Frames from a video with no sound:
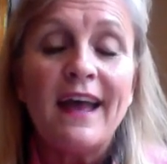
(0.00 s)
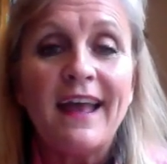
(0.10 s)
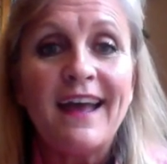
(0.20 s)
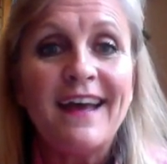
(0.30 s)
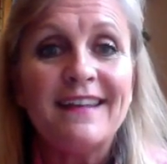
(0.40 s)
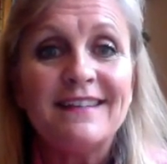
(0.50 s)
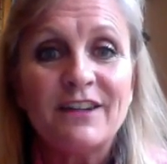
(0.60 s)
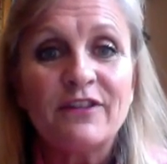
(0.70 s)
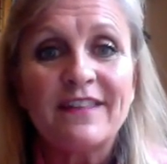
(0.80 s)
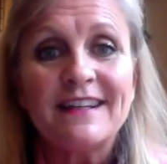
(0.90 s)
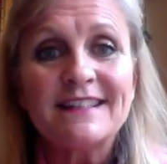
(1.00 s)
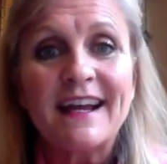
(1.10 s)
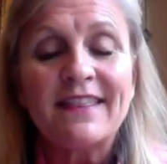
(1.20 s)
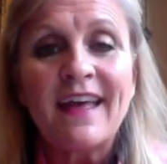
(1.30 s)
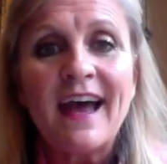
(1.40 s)
and different things
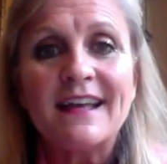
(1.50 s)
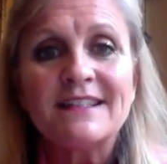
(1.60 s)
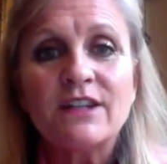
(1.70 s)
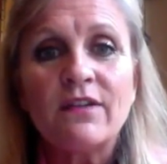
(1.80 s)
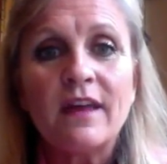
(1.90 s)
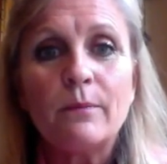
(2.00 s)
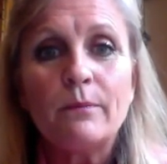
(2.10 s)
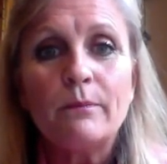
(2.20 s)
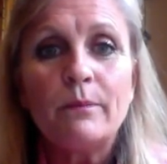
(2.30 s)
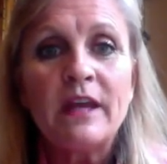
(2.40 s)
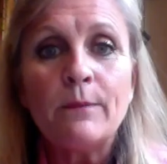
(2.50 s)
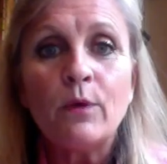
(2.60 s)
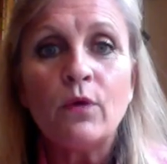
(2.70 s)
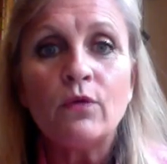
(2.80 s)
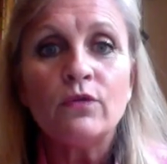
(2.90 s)
like that so that
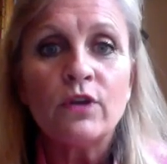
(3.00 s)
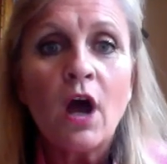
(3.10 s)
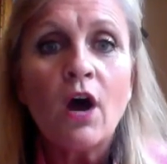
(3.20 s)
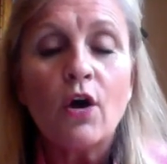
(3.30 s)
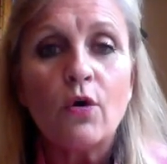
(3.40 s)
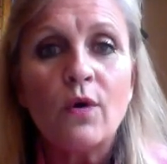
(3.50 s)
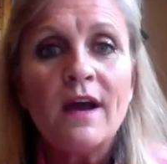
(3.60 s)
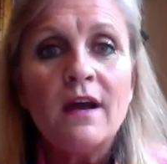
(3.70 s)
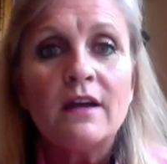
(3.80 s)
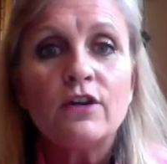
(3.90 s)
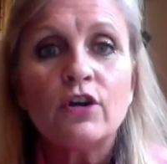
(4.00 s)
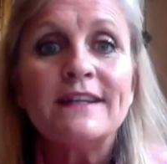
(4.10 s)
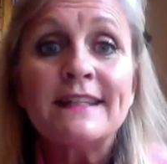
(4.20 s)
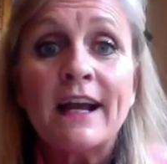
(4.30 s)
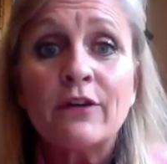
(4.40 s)
people know your
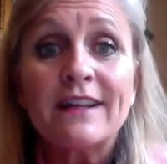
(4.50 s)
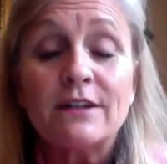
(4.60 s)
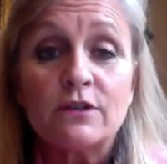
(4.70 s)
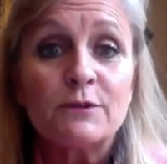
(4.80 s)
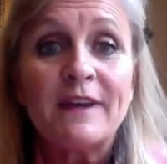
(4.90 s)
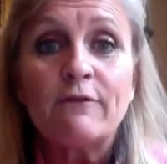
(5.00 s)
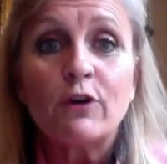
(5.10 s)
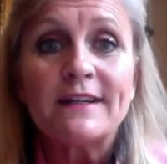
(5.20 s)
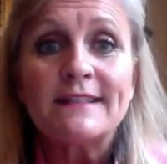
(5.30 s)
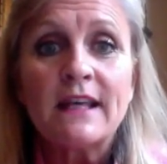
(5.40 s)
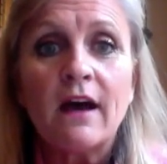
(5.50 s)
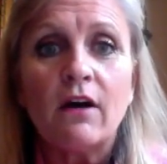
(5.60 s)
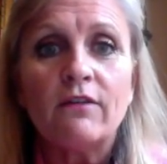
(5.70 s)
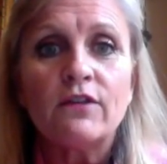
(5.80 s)
integrity will speak for itself.